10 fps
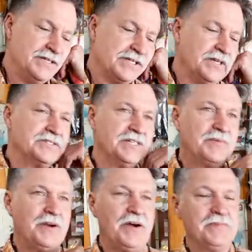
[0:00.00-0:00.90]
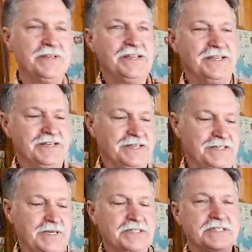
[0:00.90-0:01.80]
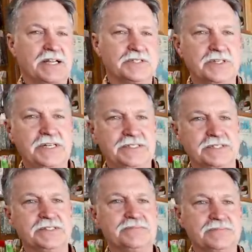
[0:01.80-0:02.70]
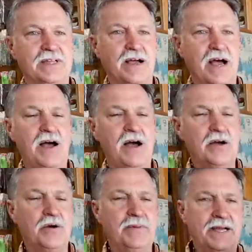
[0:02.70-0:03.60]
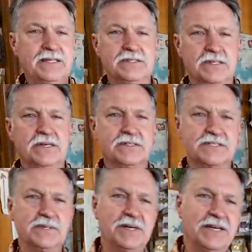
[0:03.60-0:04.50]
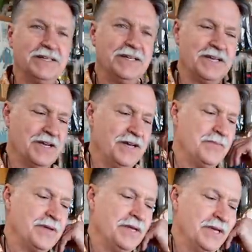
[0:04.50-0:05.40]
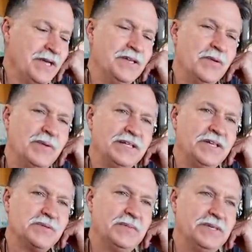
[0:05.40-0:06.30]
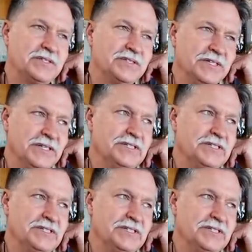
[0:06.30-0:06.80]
So she brought me, uh, I said, I'll trade you. I, will go back and look, see what I can dig up, and you bring those pictures in.